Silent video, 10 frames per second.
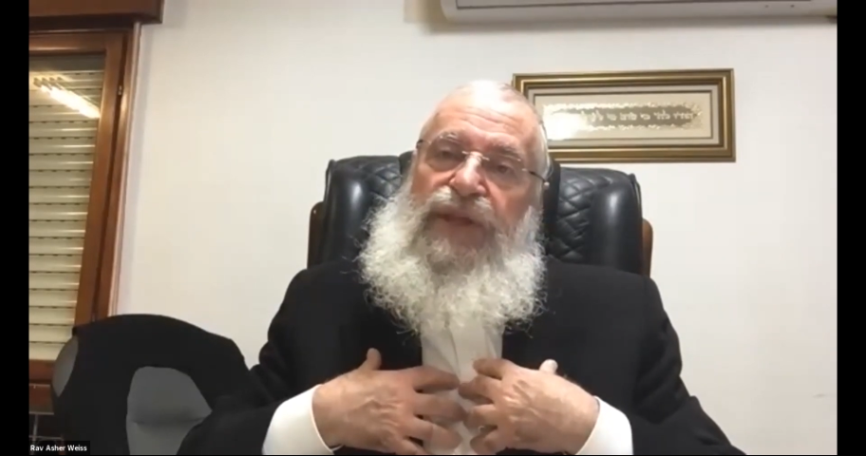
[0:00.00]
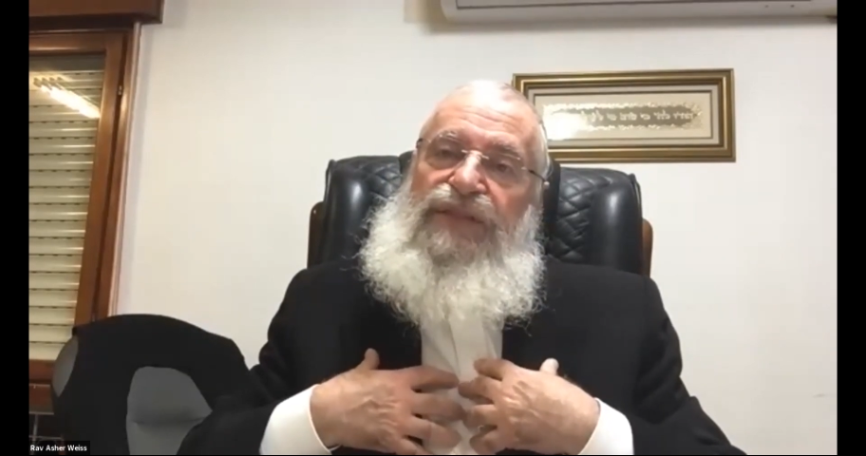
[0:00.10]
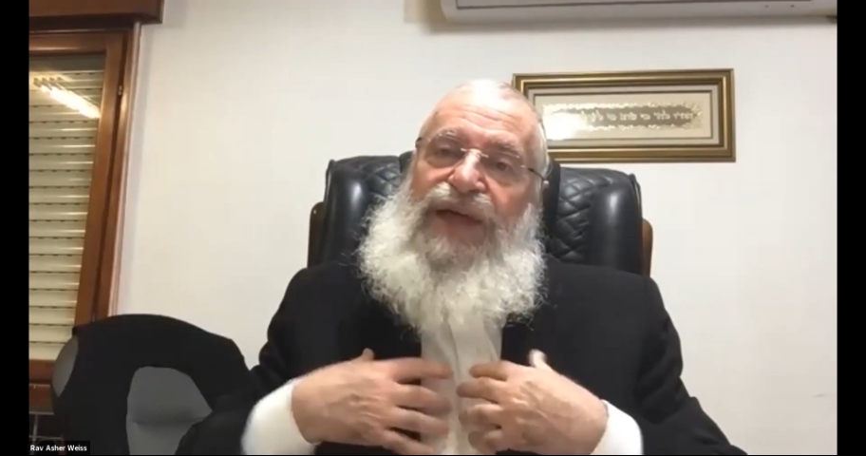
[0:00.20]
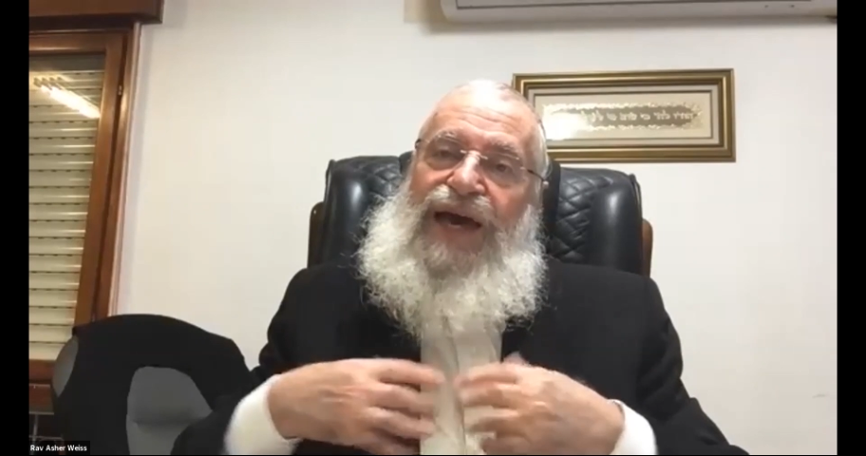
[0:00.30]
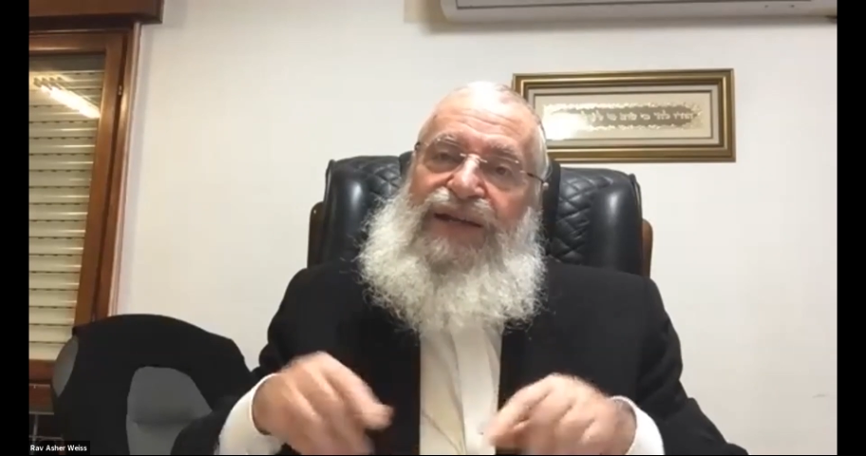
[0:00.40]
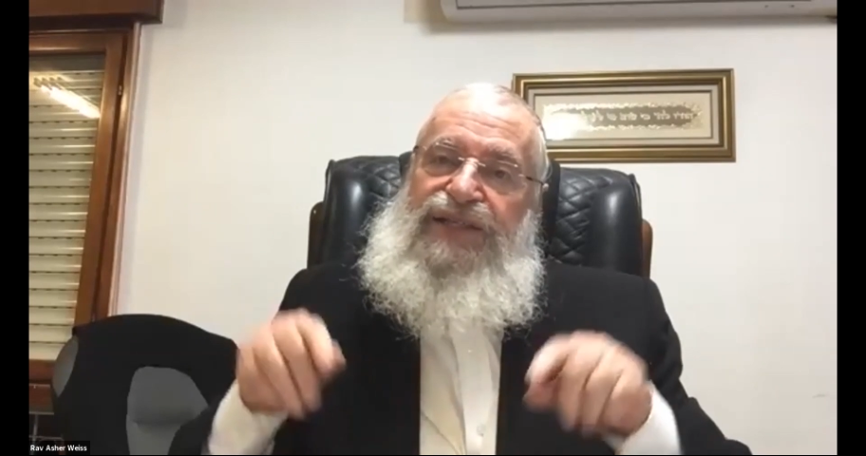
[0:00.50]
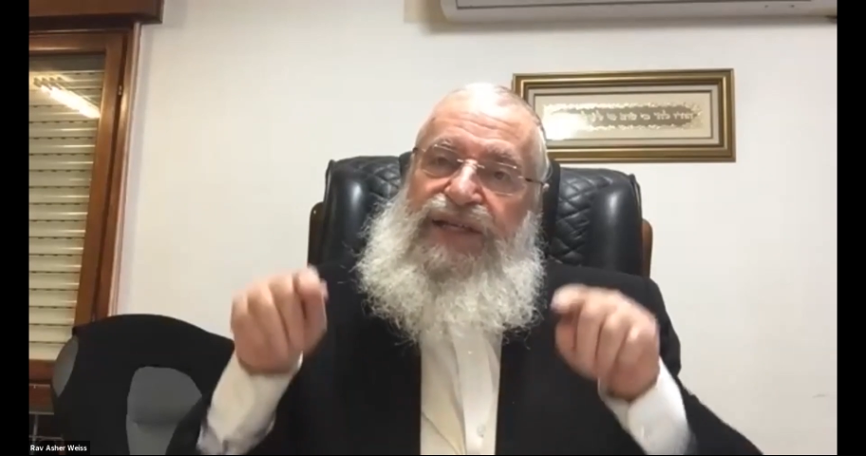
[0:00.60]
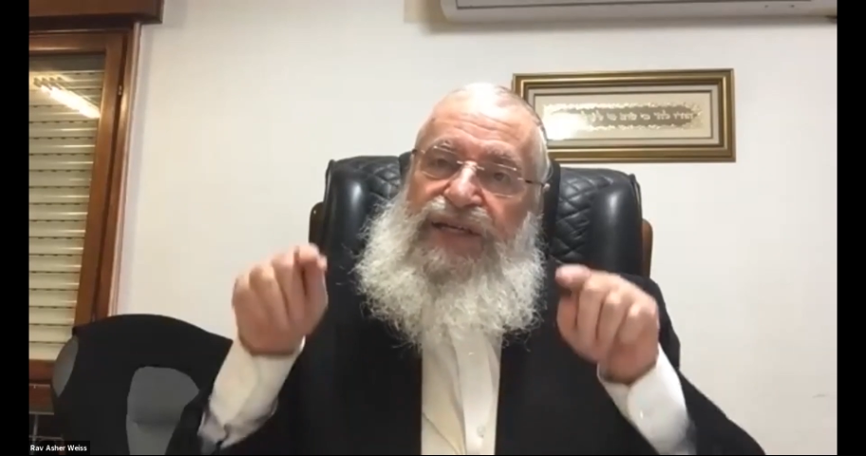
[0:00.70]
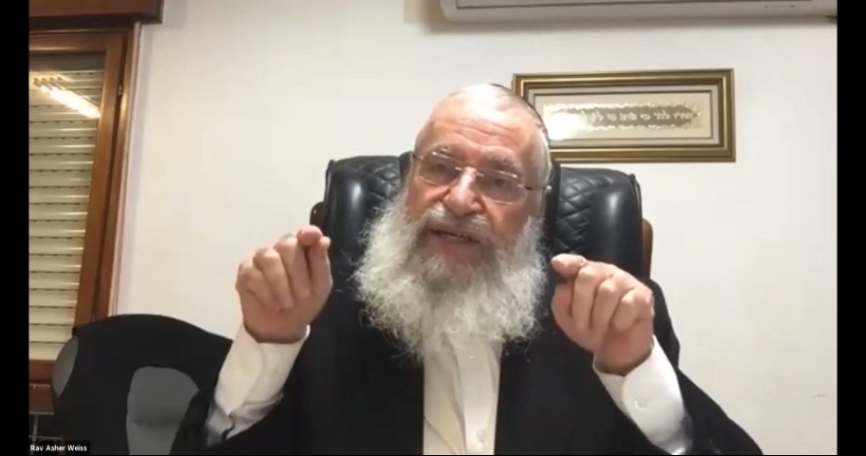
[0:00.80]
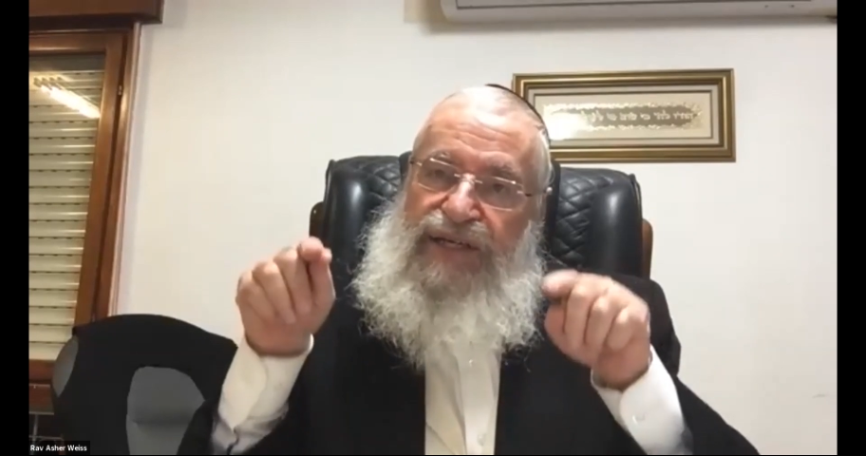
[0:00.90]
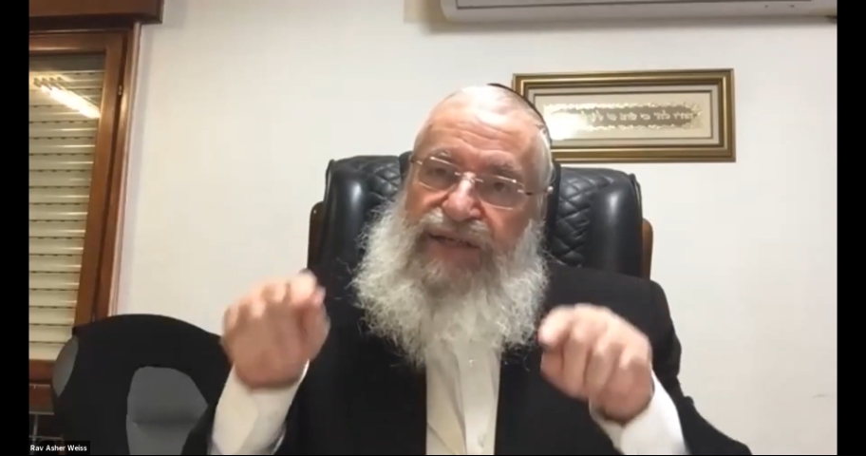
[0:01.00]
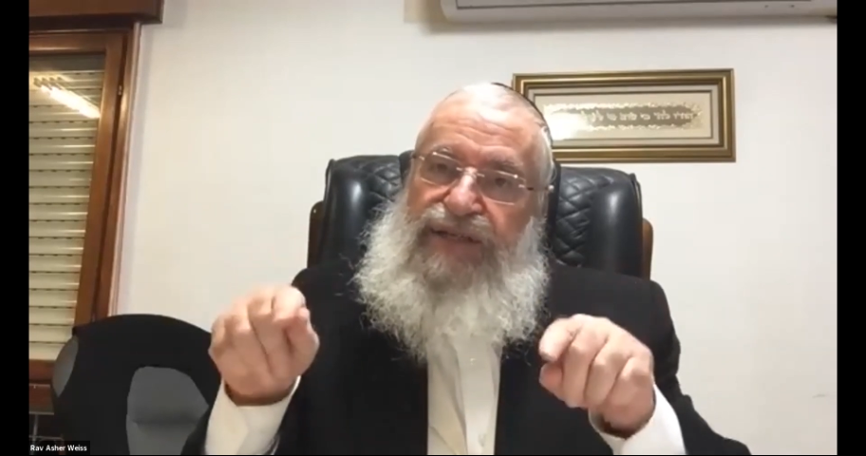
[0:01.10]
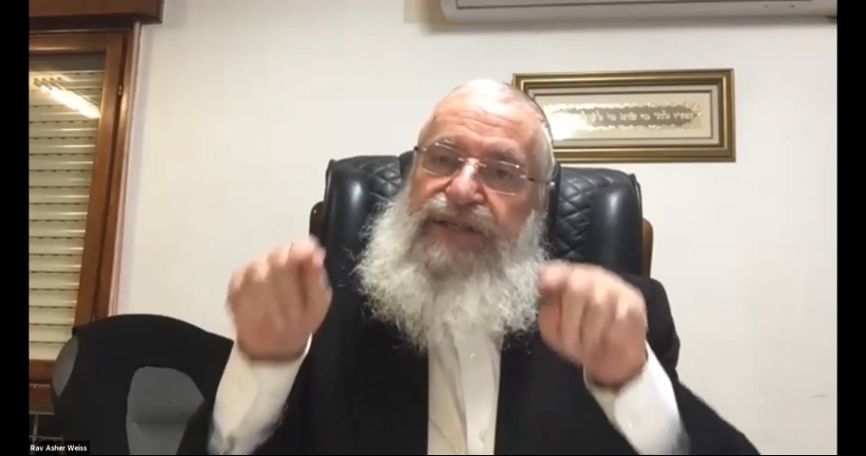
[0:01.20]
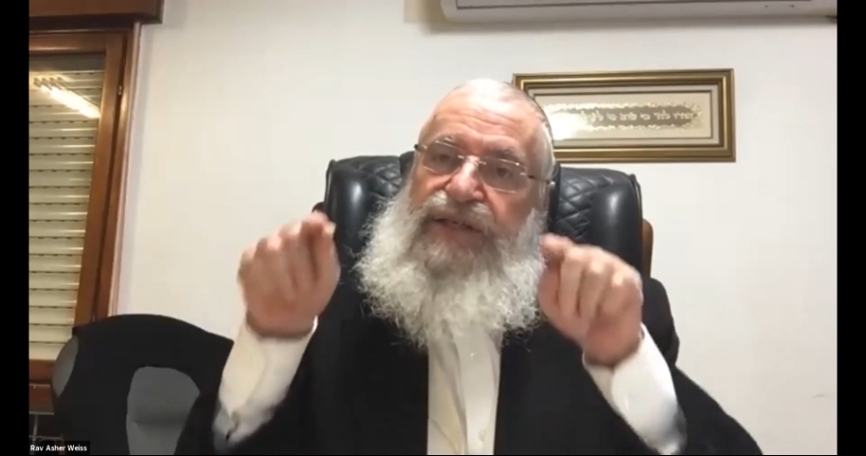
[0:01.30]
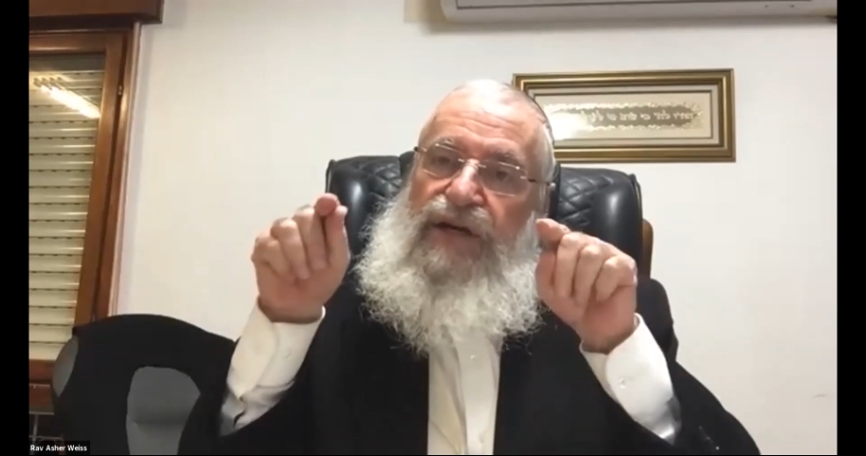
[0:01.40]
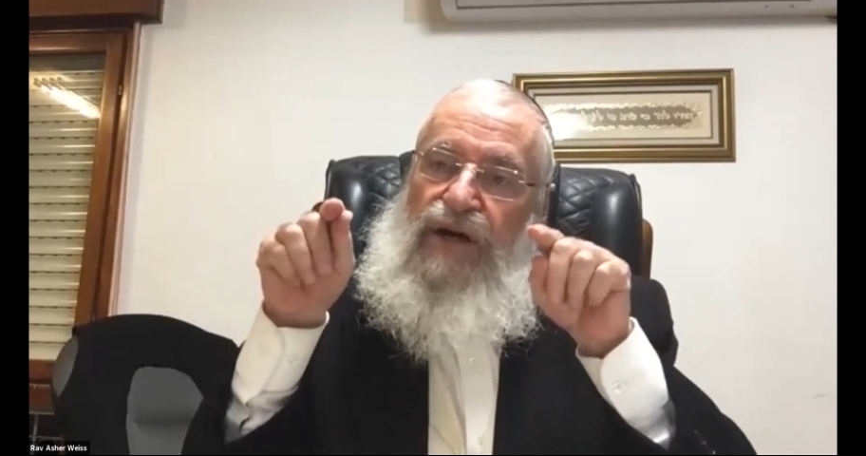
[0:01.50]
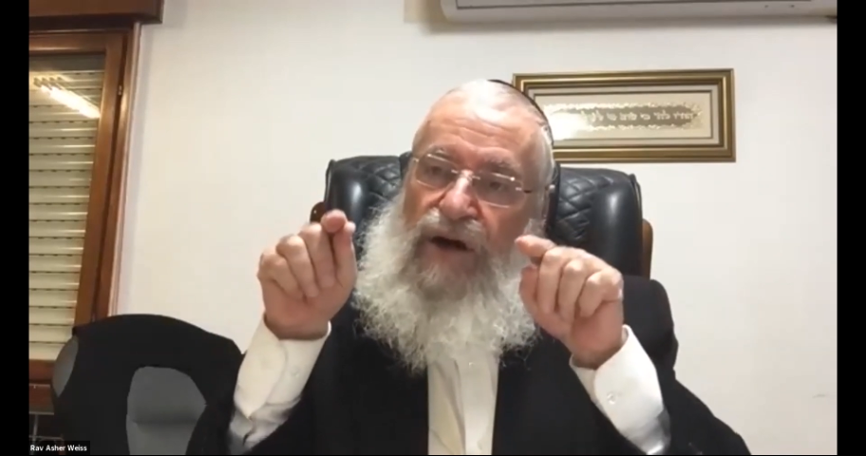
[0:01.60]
That is his